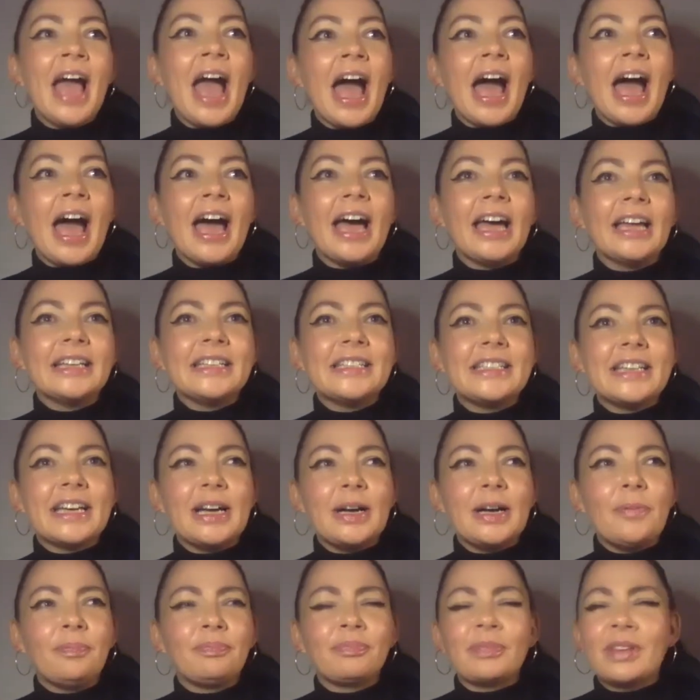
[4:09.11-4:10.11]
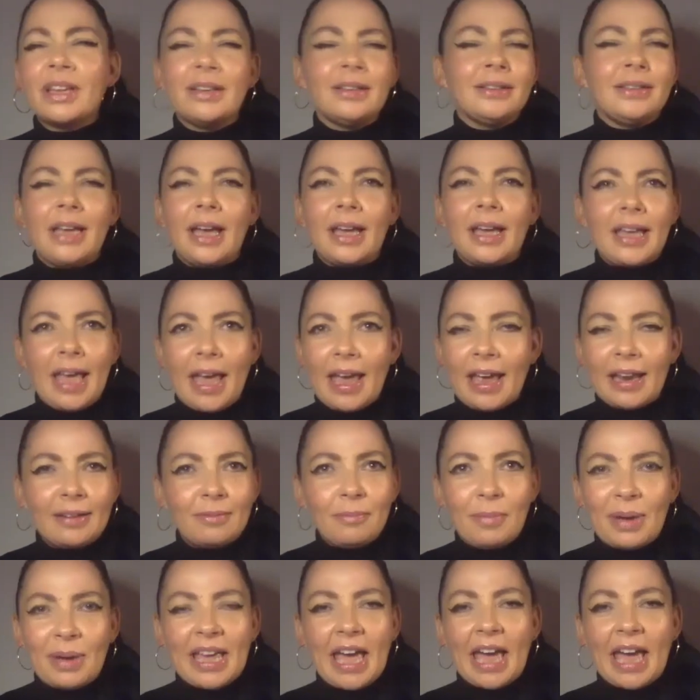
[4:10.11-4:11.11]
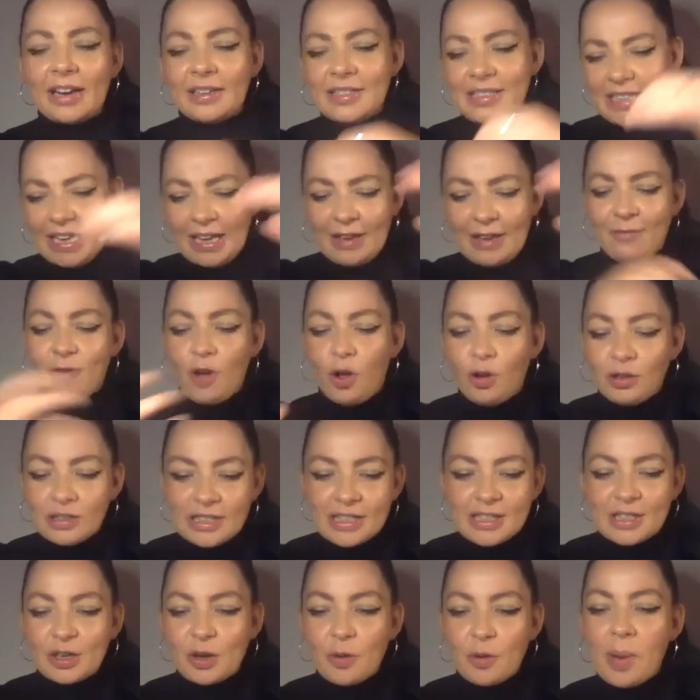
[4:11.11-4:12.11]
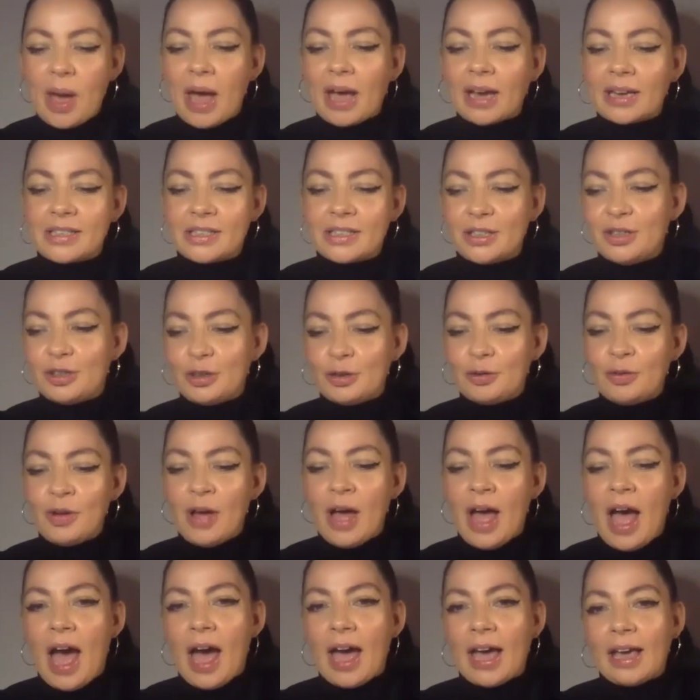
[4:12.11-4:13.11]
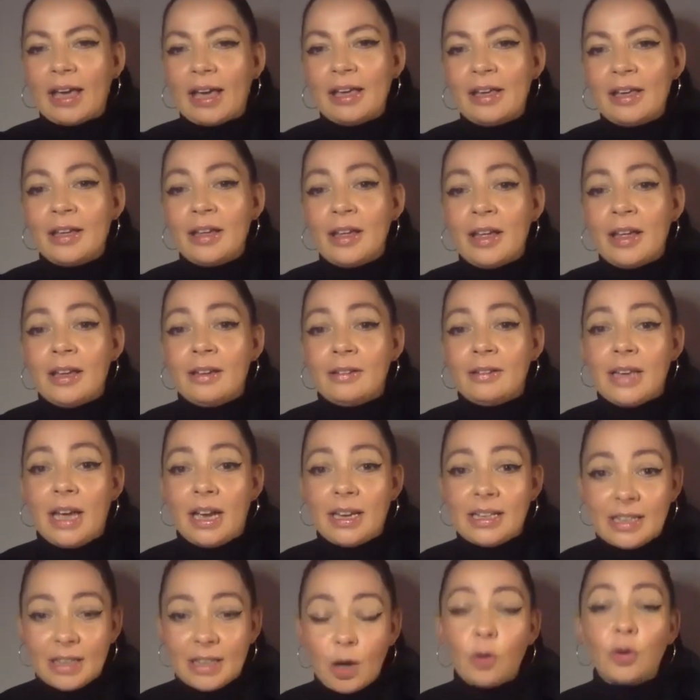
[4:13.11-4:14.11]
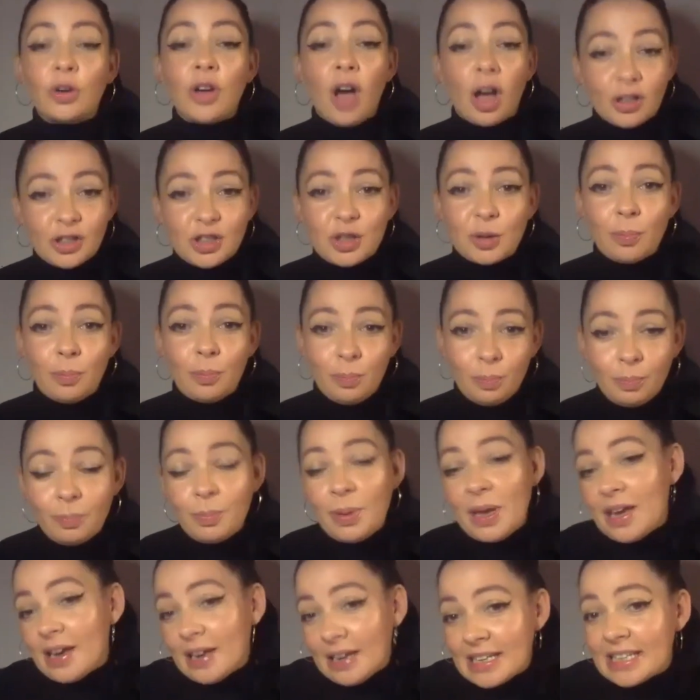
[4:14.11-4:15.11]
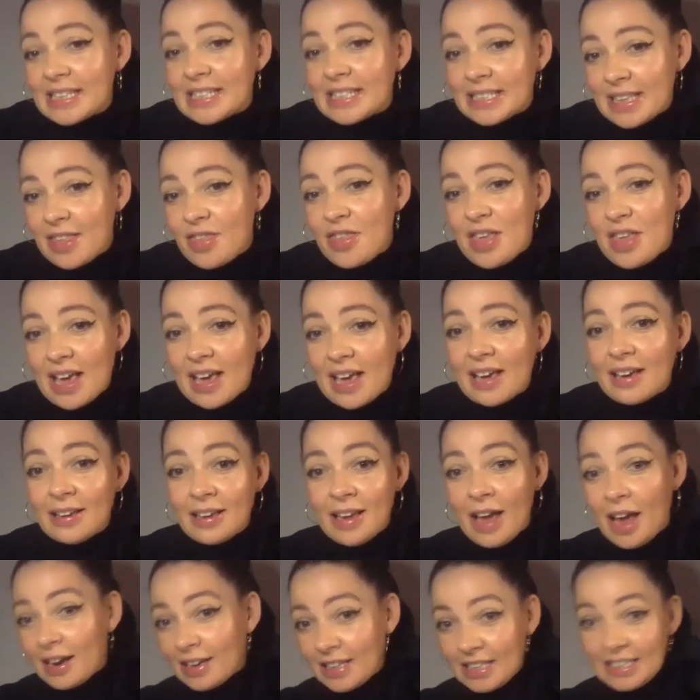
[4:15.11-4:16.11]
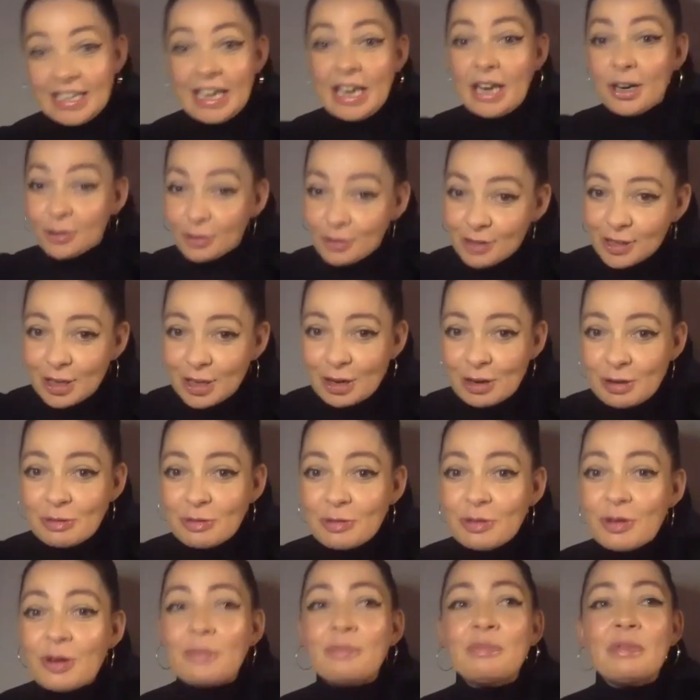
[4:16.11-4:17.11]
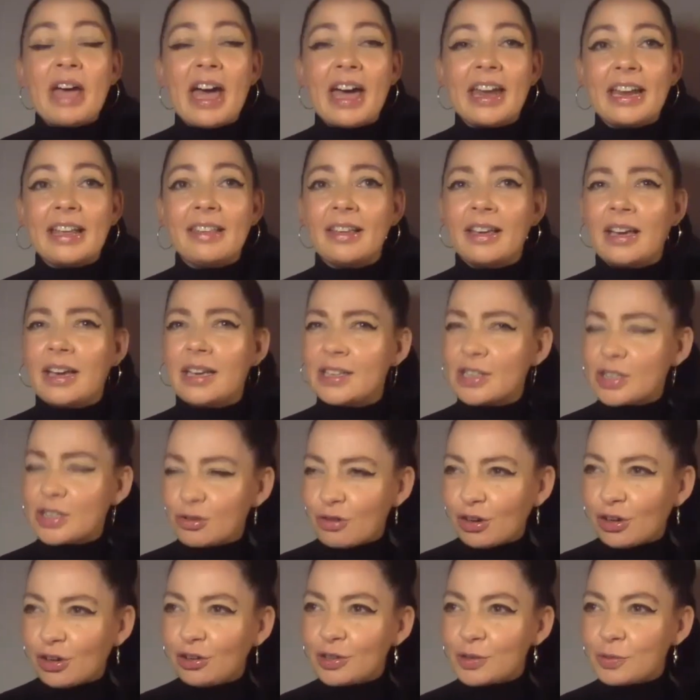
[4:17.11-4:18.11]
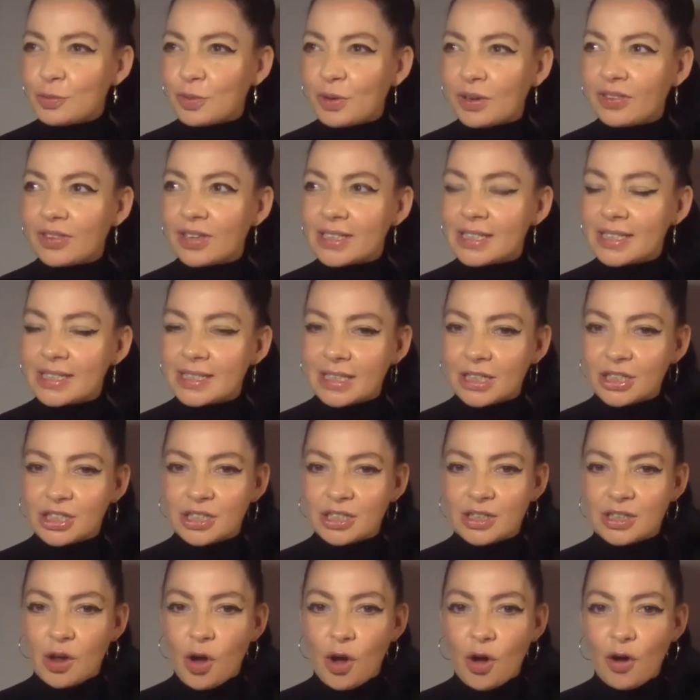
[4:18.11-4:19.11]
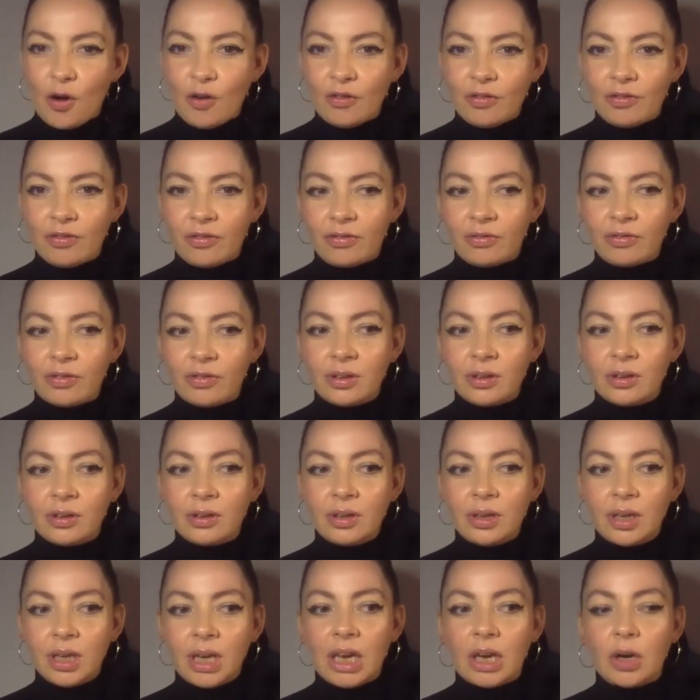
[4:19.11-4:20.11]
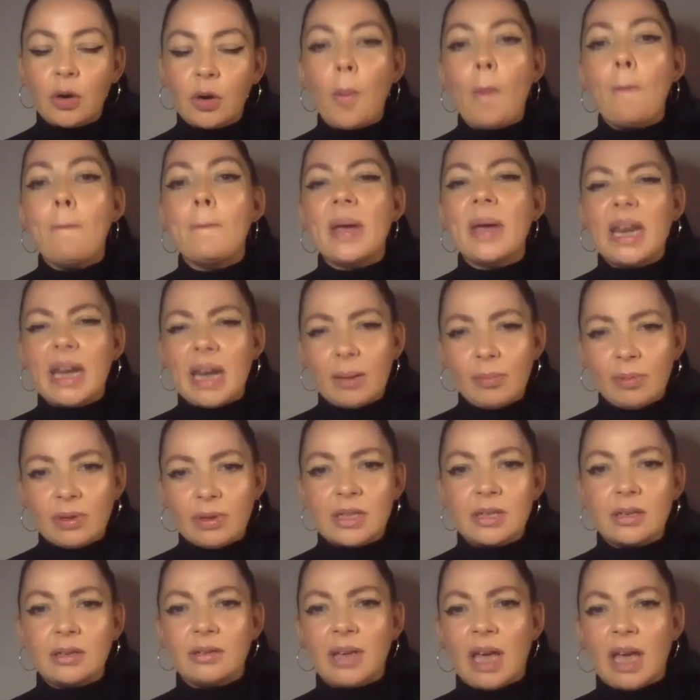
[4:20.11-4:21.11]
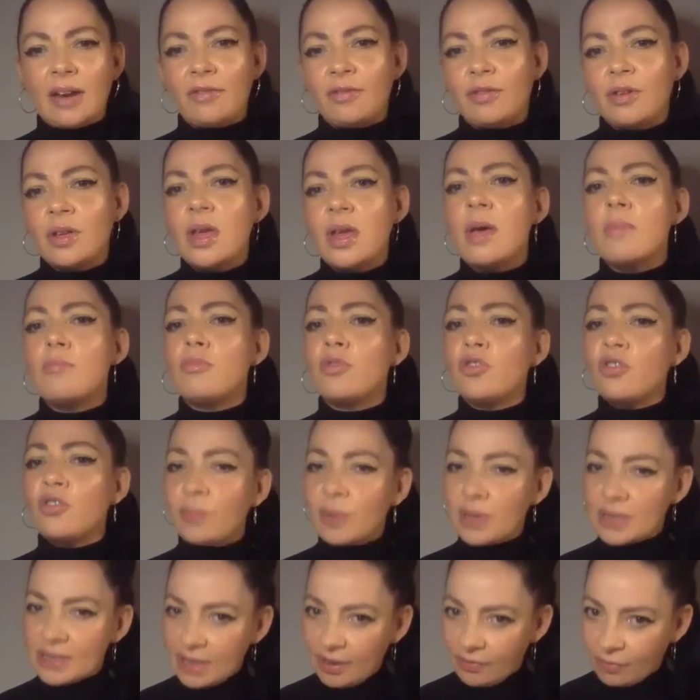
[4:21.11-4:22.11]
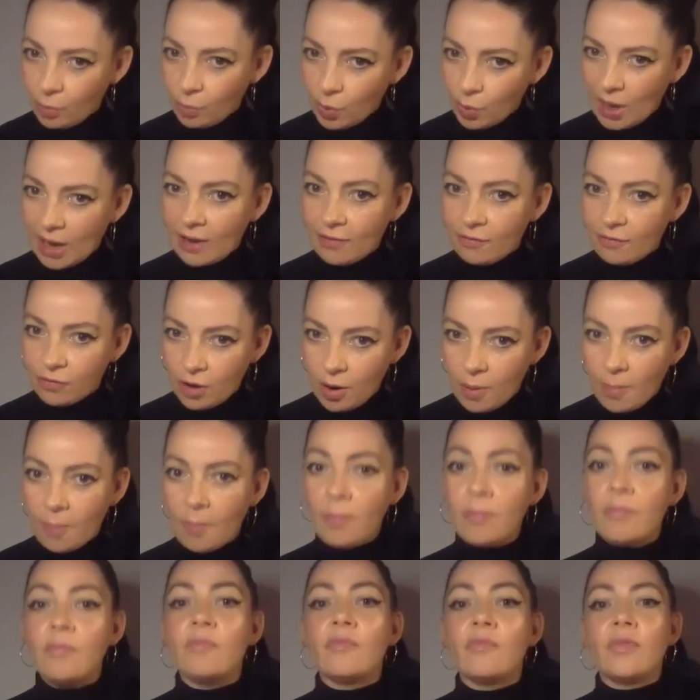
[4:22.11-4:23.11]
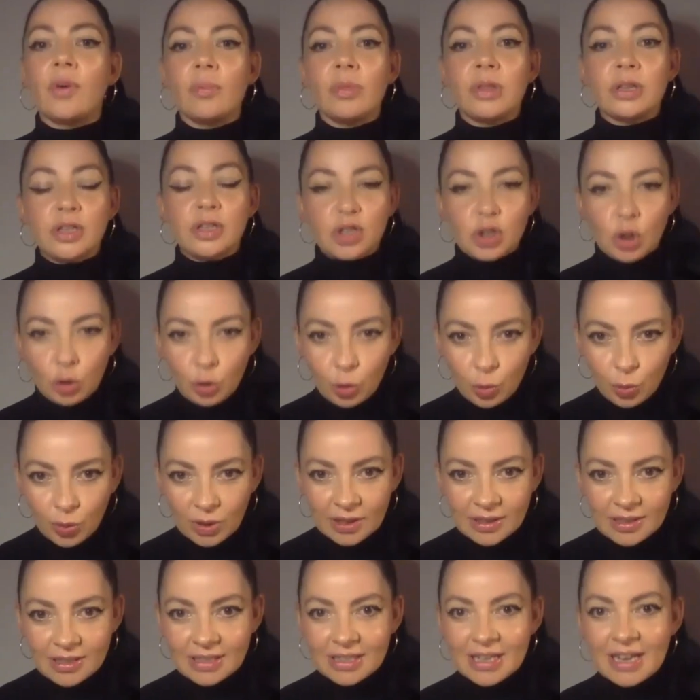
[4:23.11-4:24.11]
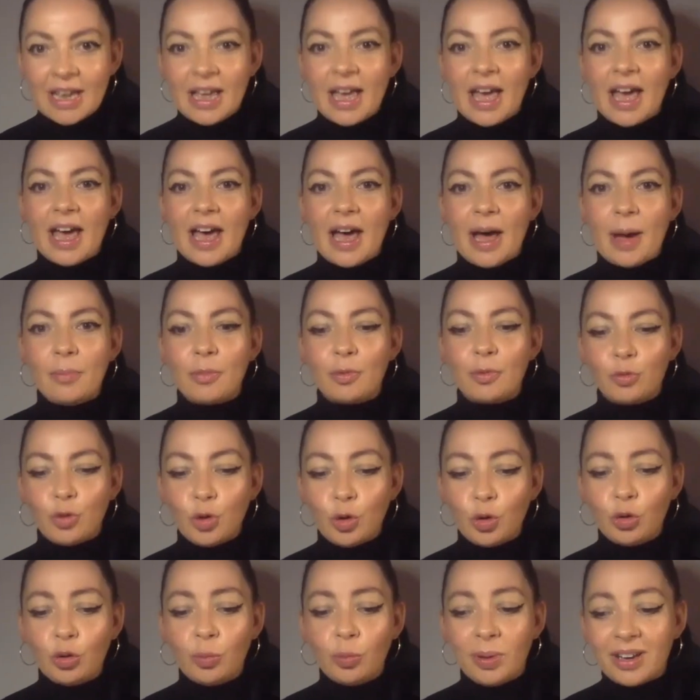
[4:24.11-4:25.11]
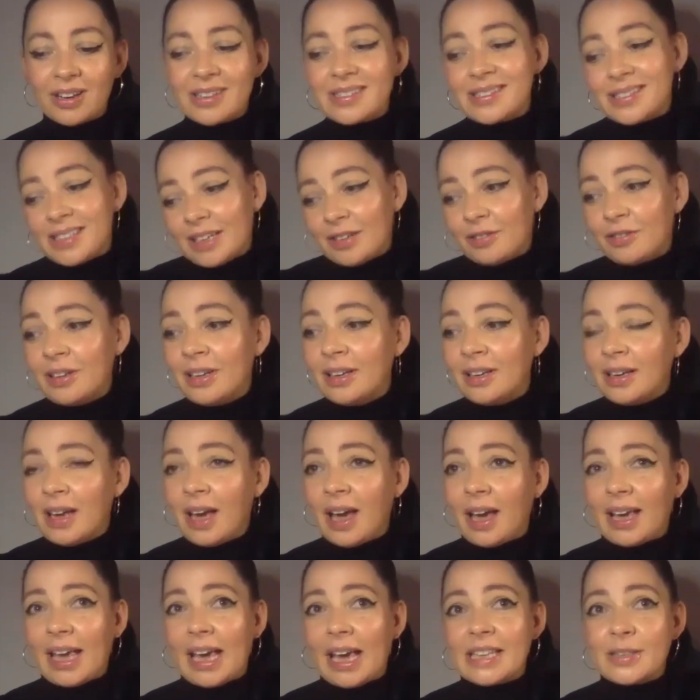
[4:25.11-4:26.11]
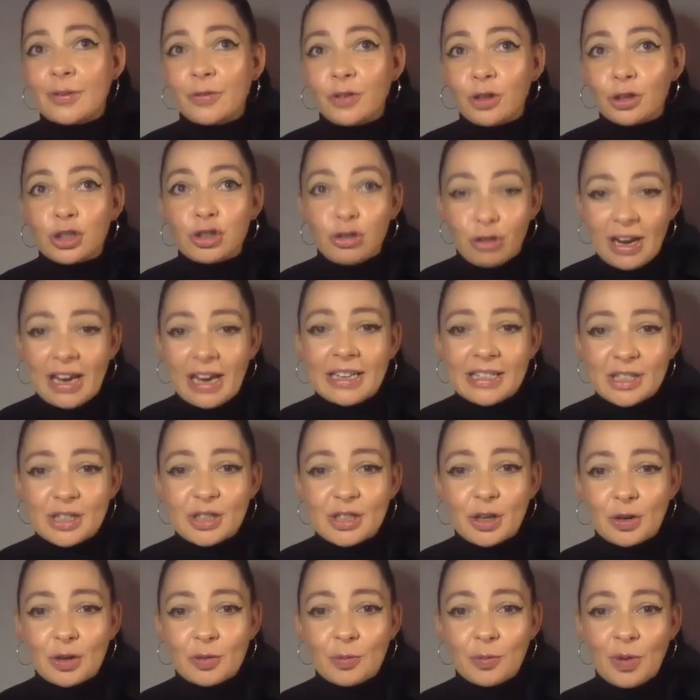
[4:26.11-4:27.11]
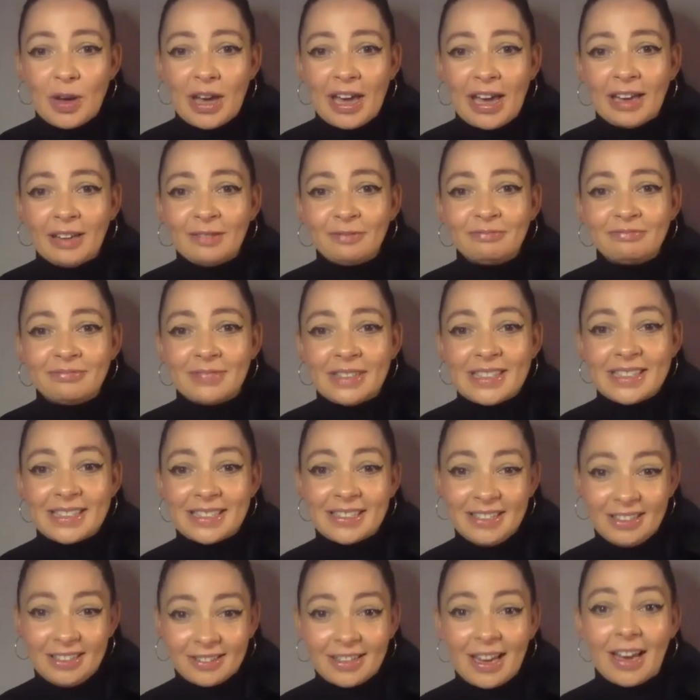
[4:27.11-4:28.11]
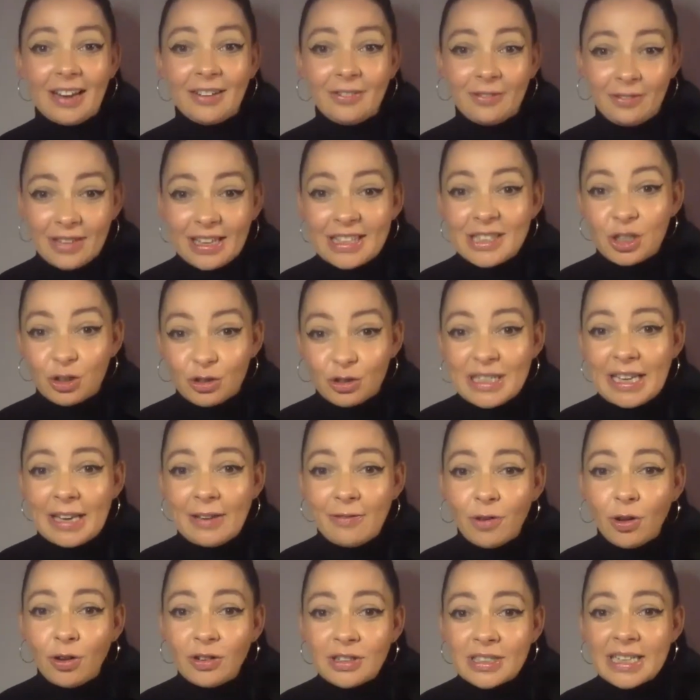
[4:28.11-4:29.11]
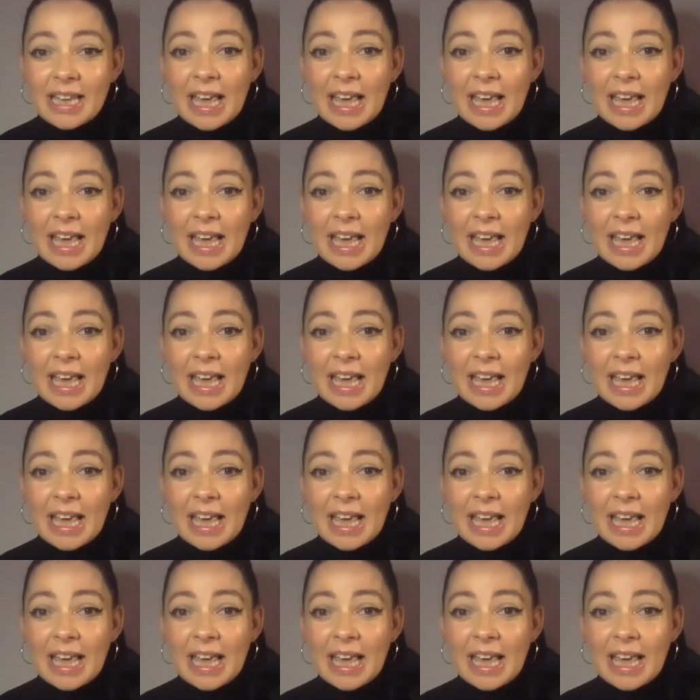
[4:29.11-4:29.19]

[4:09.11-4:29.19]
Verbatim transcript: And um, again, my kind of default is to go back to, you know, I, I did the whole concert pianist thing years ago, and I think I struggled with the decision of, you know, being able to kind of move myself away from from the soloist um, role because you know I guess if you're trained a certain way, it's your kind of it's your default.